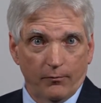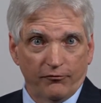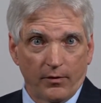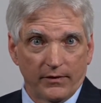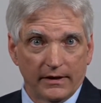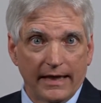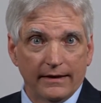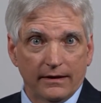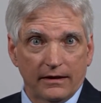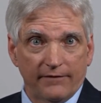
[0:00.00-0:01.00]
from the
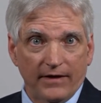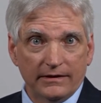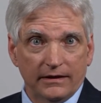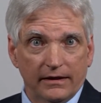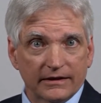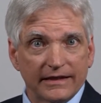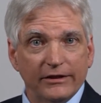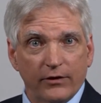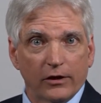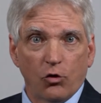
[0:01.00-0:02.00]
date that they vested, because then
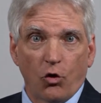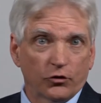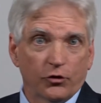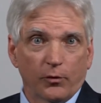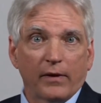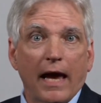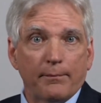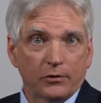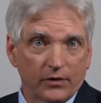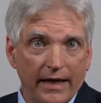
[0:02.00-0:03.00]
you get long-term
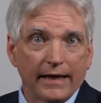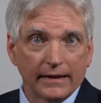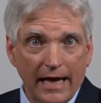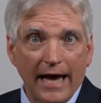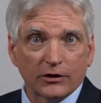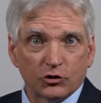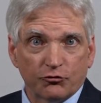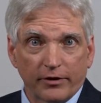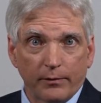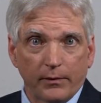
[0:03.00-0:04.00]
capital gain tax
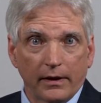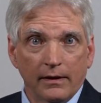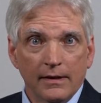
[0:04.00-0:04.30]
treatment.